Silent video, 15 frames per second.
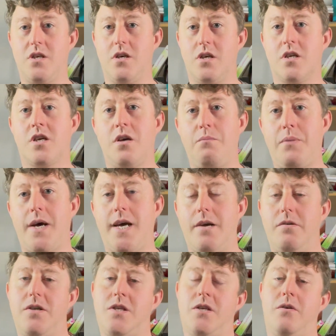Compare
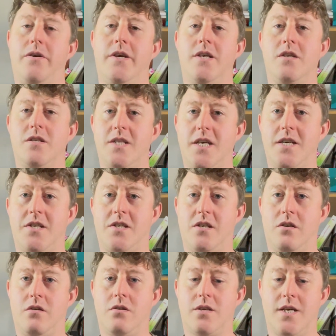it to
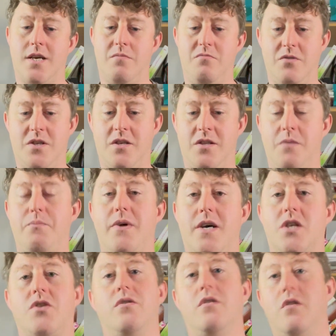DSLR cameras, the
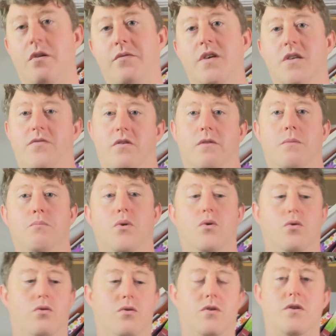battery life is very
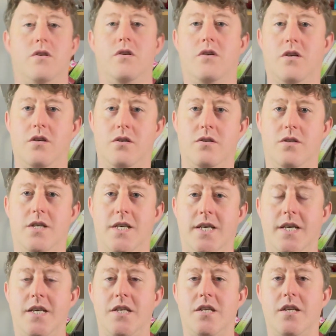poor. You can
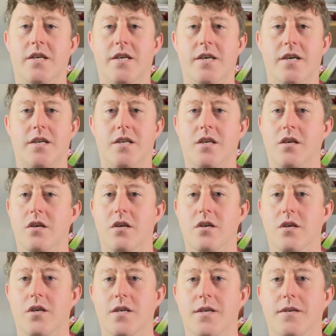easily get
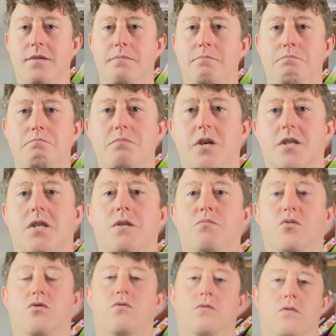much
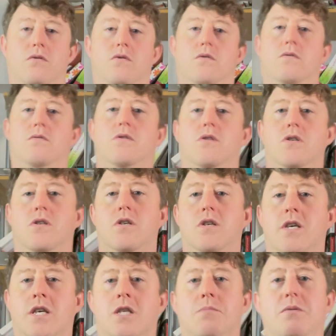more
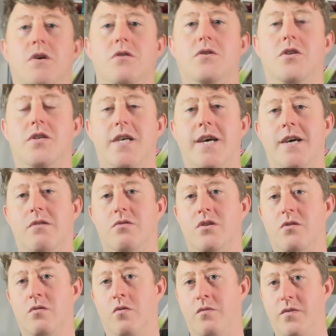exposures out
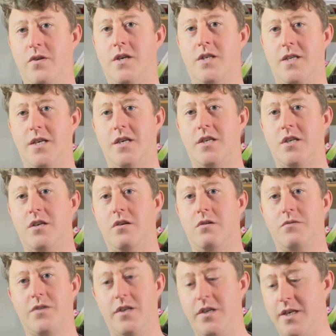of a
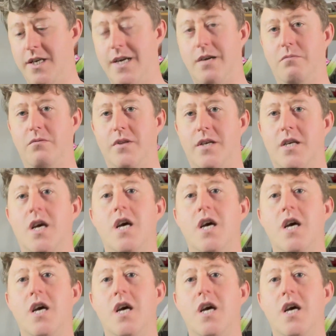DSLR than you can with this.